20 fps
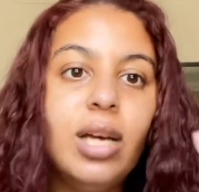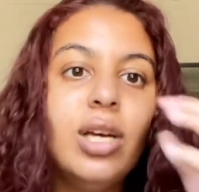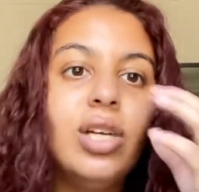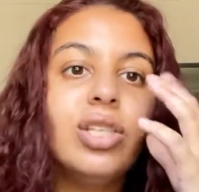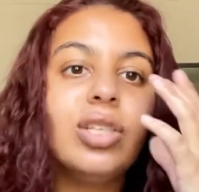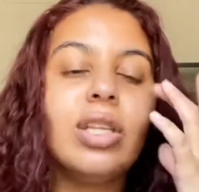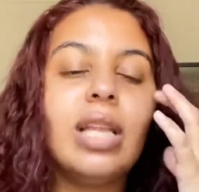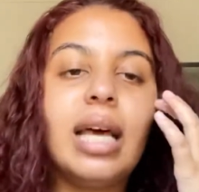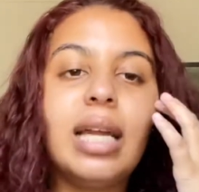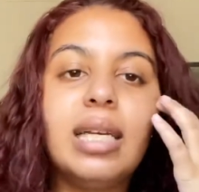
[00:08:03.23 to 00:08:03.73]

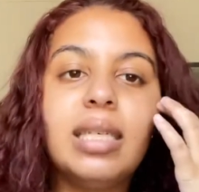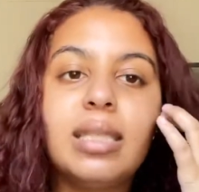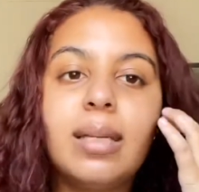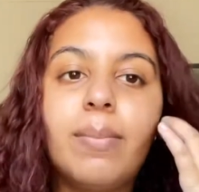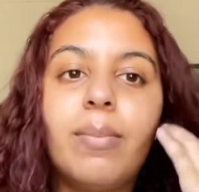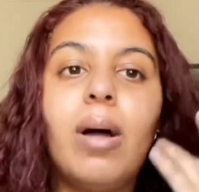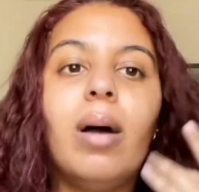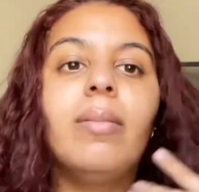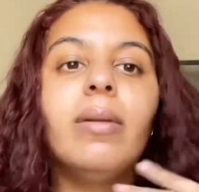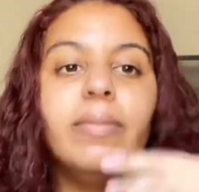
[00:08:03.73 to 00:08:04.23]
So that is a
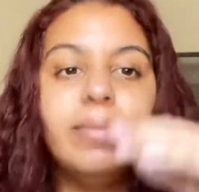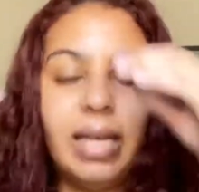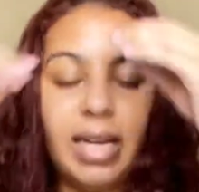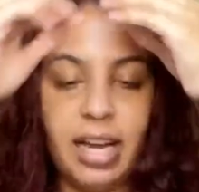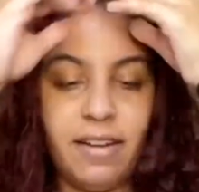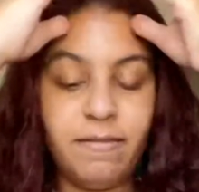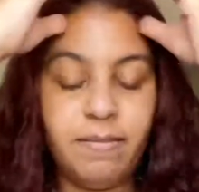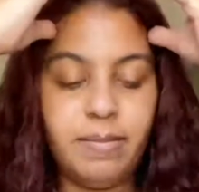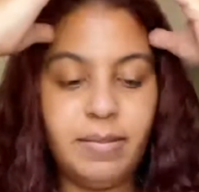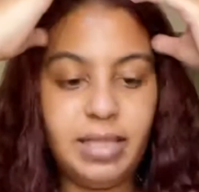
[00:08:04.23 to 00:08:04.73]
problem that
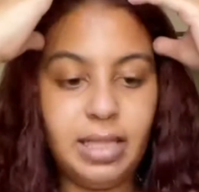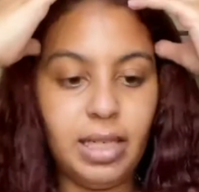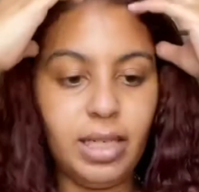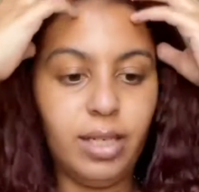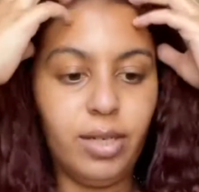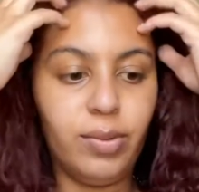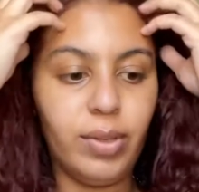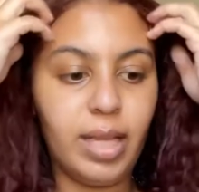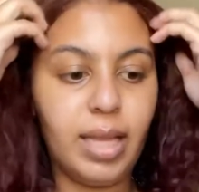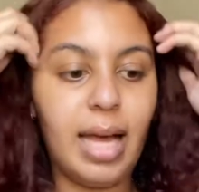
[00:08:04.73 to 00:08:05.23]
I've seen
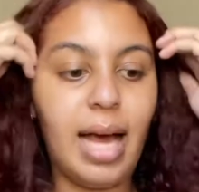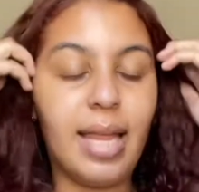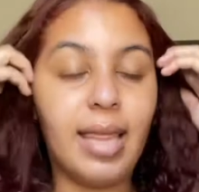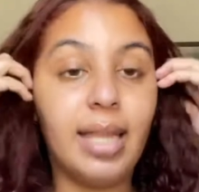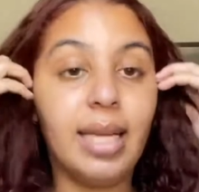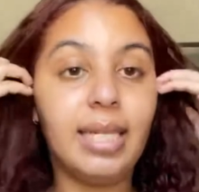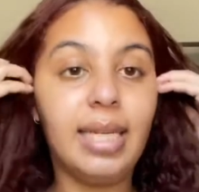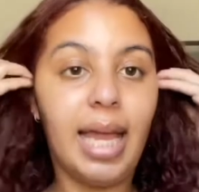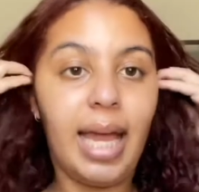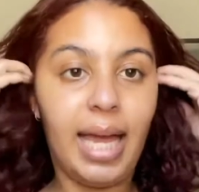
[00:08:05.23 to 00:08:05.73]
with
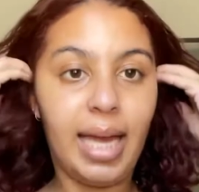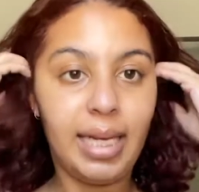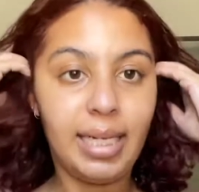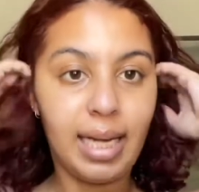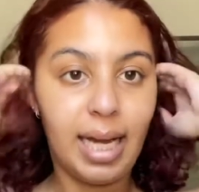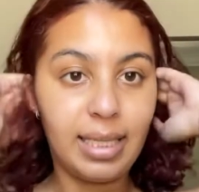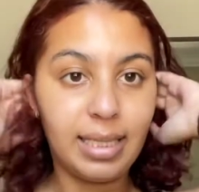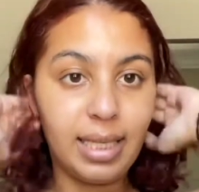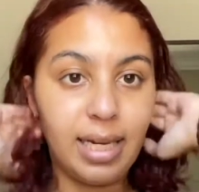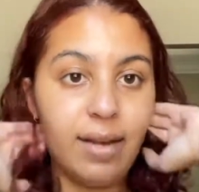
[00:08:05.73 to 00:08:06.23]
other hair
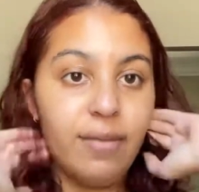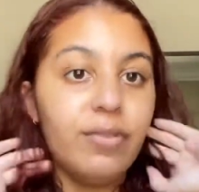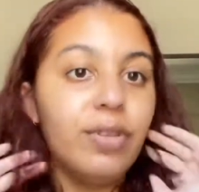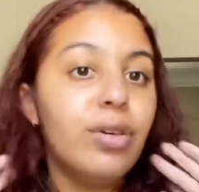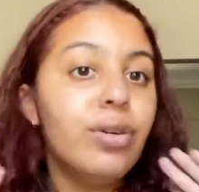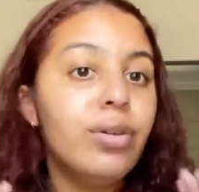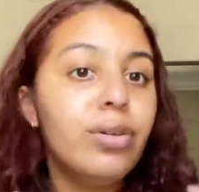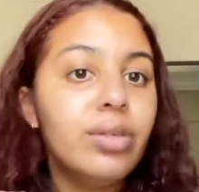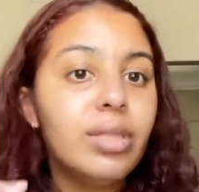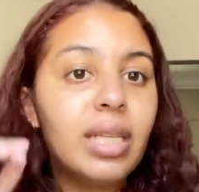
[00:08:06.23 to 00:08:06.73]
dyes that I've
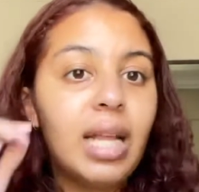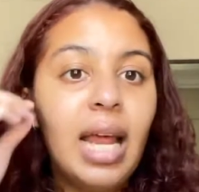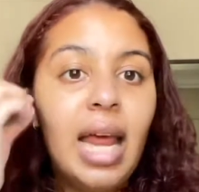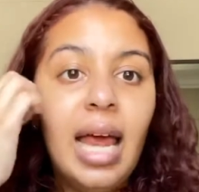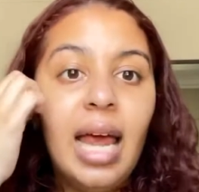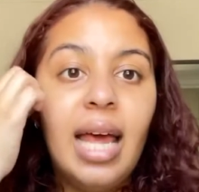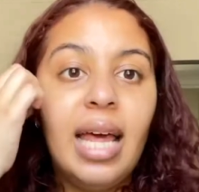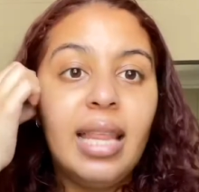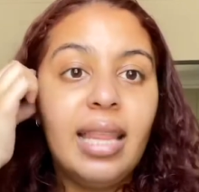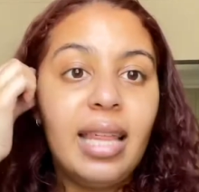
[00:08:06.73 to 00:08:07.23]
used,
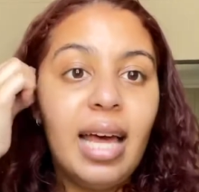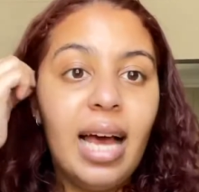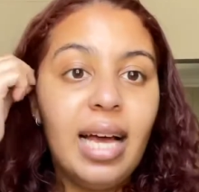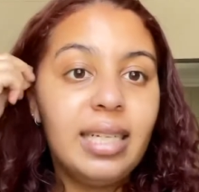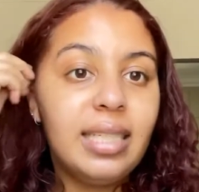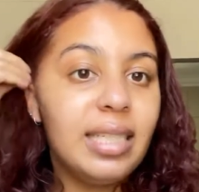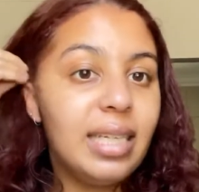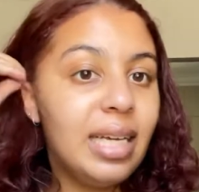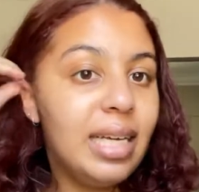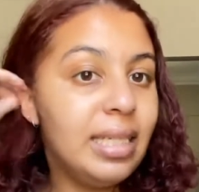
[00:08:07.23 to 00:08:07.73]

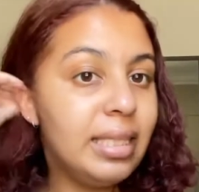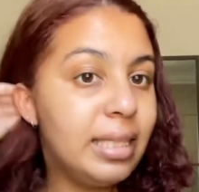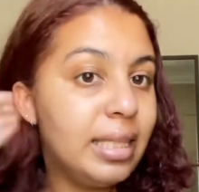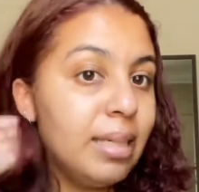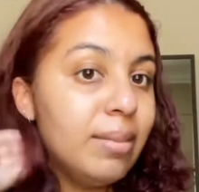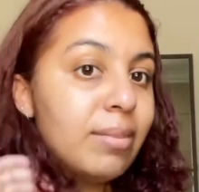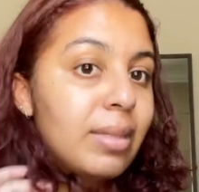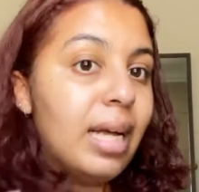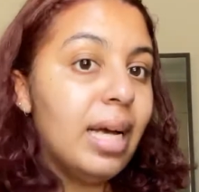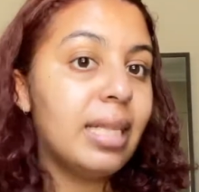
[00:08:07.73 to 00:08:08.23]
that it
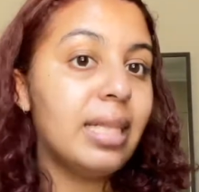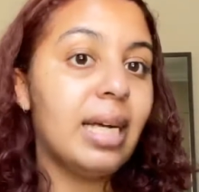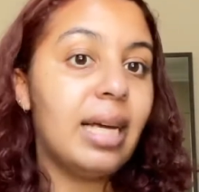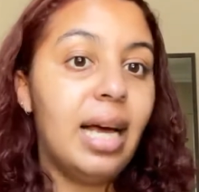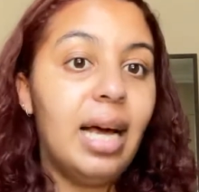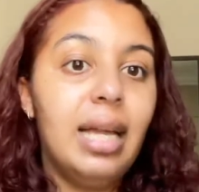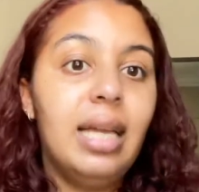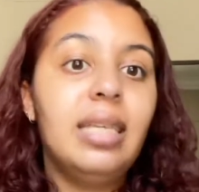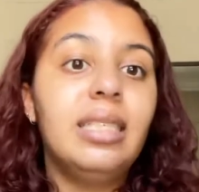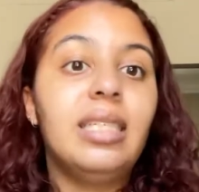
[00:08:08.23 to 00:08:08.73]
seems like the
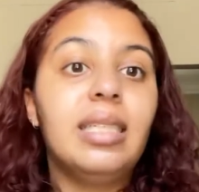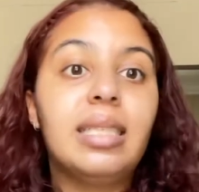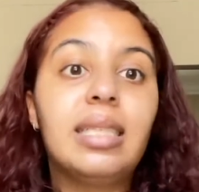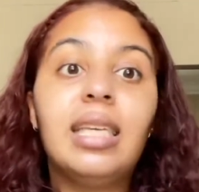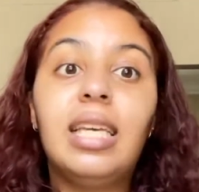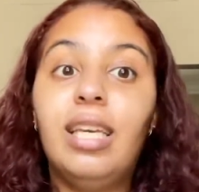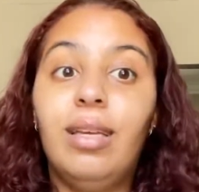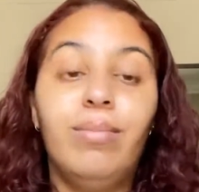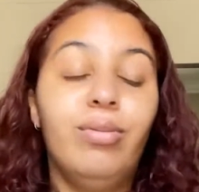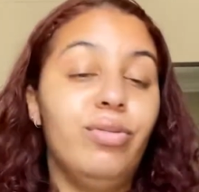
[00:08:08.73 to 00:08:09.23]
color just
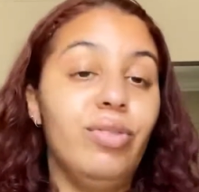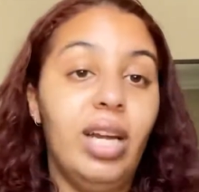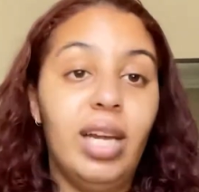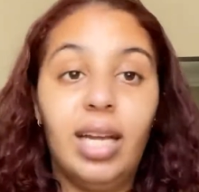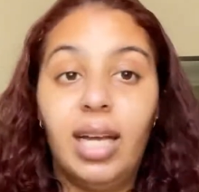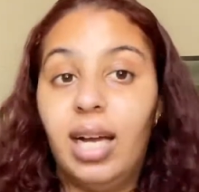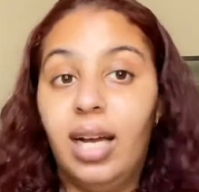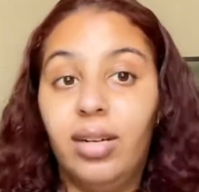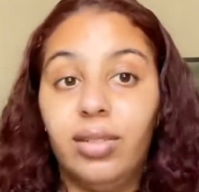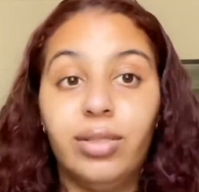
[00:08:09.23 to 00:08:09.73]
keeps
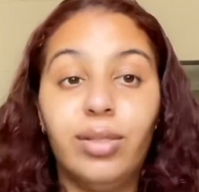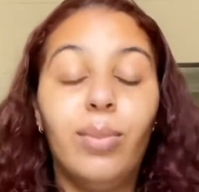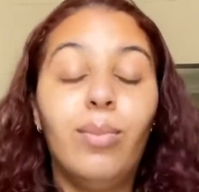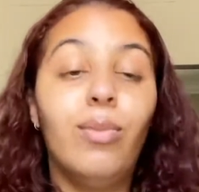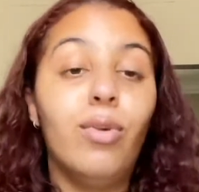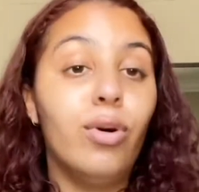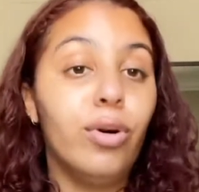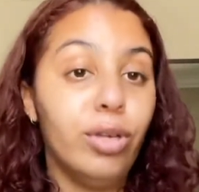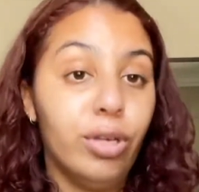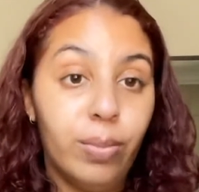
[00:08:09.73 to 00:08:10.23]
running out the
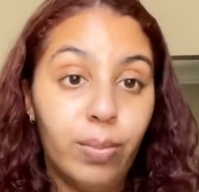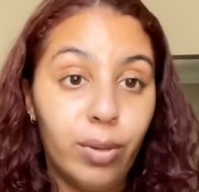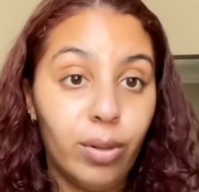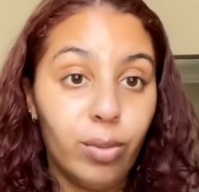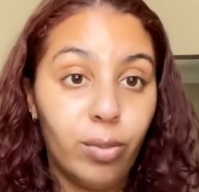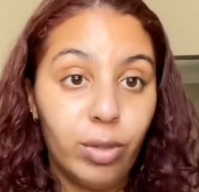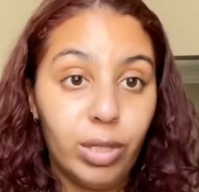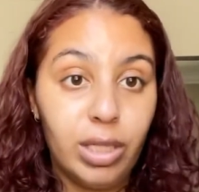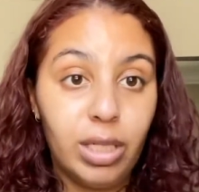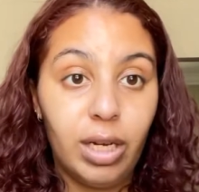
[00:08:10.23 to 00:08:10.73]
more you put
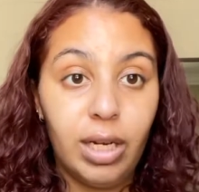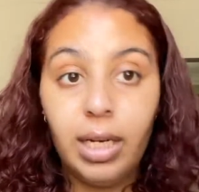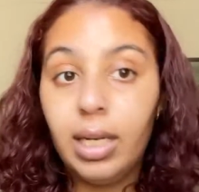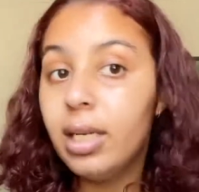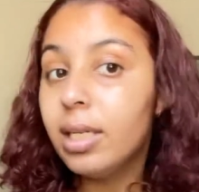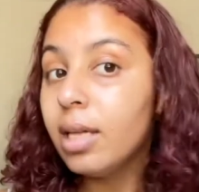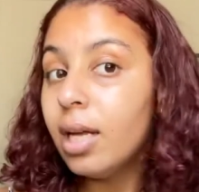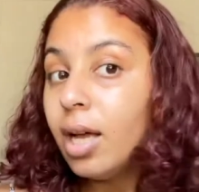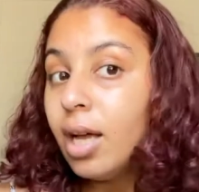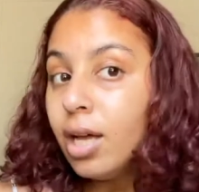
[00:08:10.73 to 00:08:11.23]
water on it.
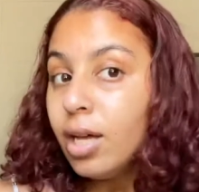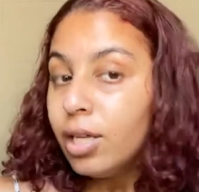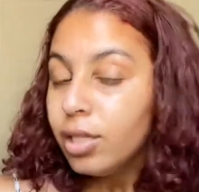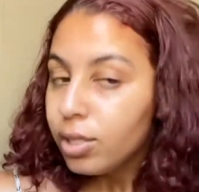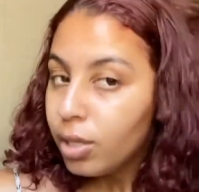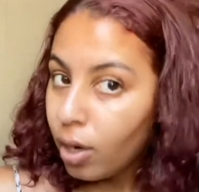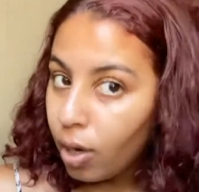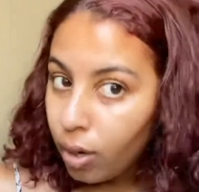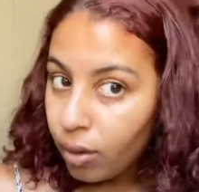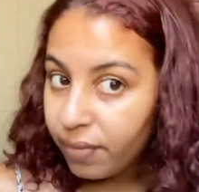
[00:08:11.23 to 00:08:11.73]

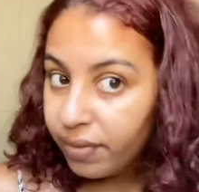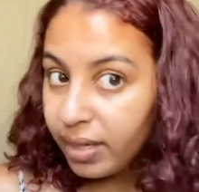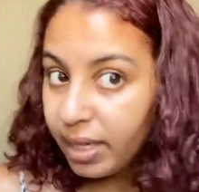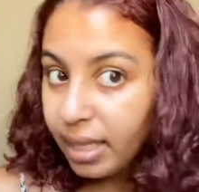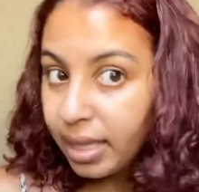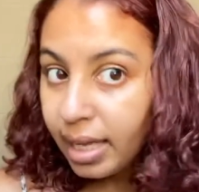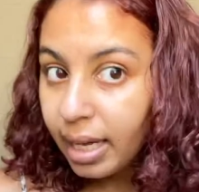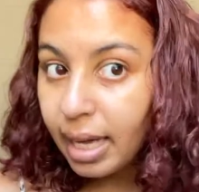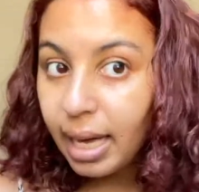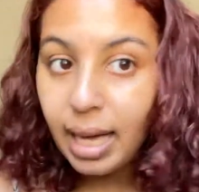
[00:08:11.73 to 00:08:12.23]
So hopefully
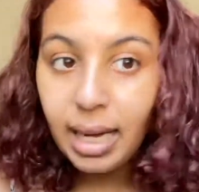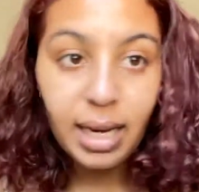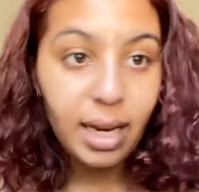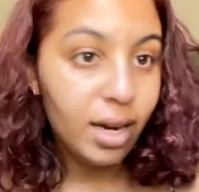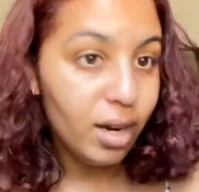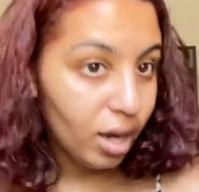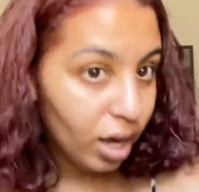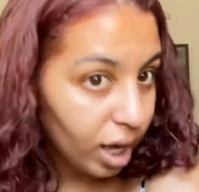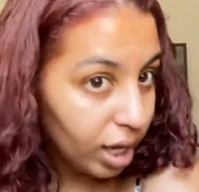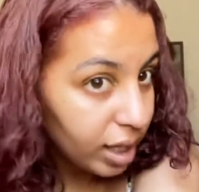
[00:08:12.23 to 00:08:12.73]
the color
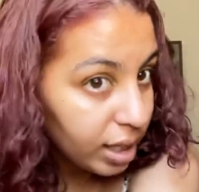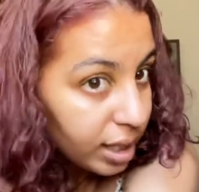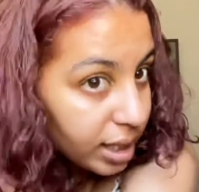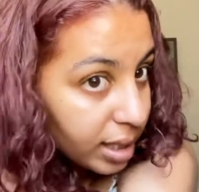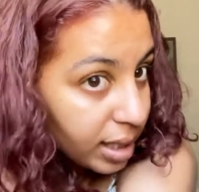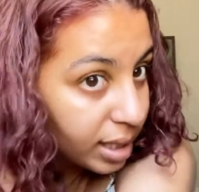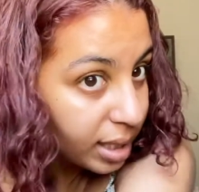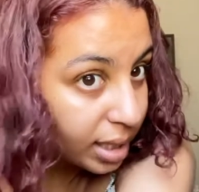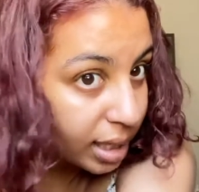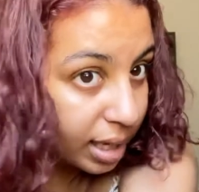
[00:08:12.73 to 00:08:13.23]

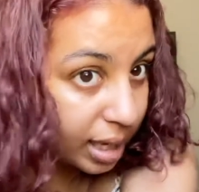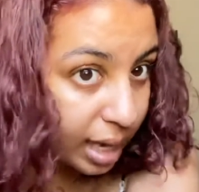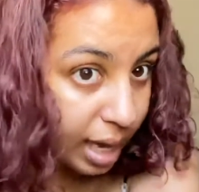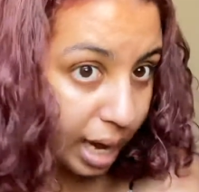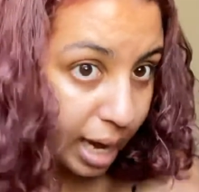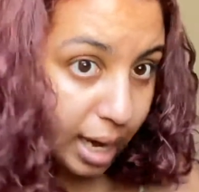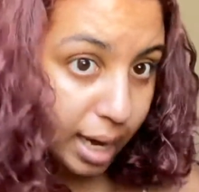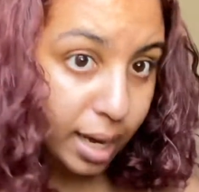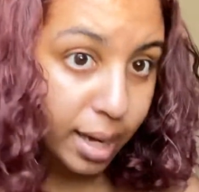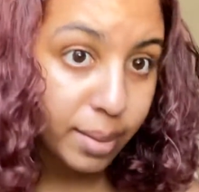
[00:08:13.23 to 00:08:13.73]
lasts
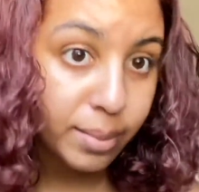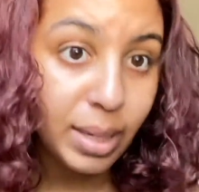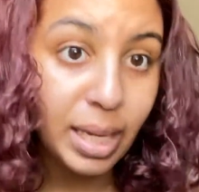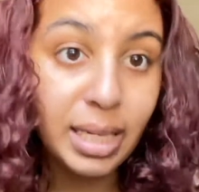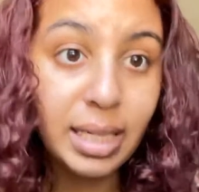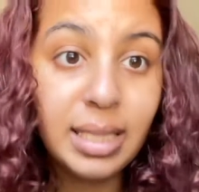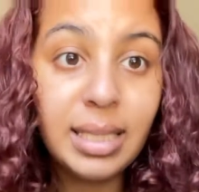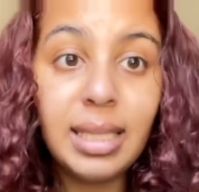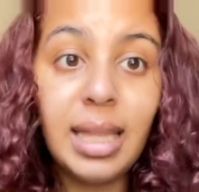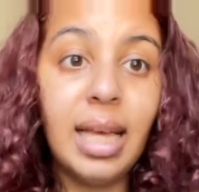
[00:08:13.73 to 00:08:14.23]
and
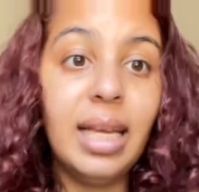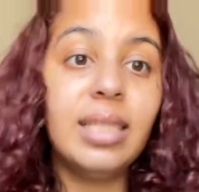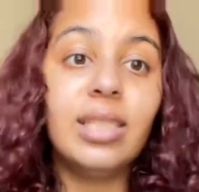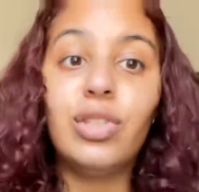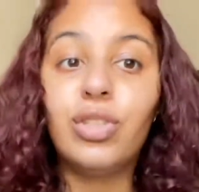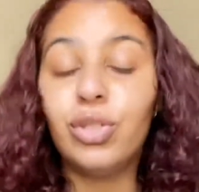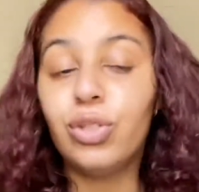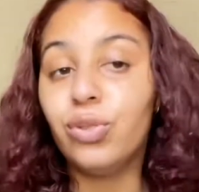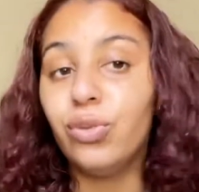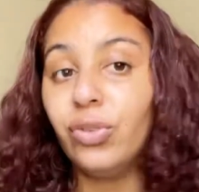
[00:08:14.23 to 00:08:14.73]
it stays
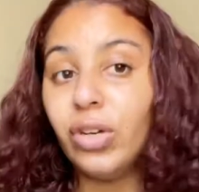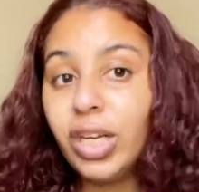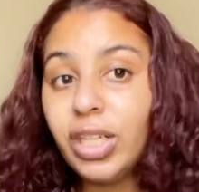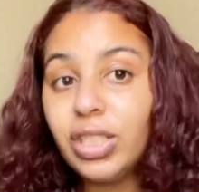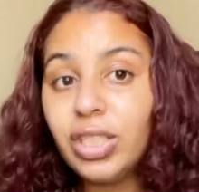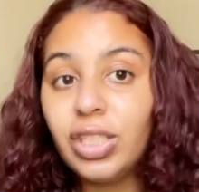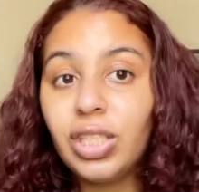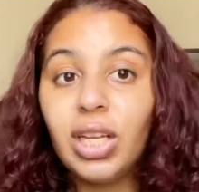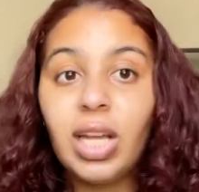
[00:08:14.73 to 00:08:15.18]
this rich.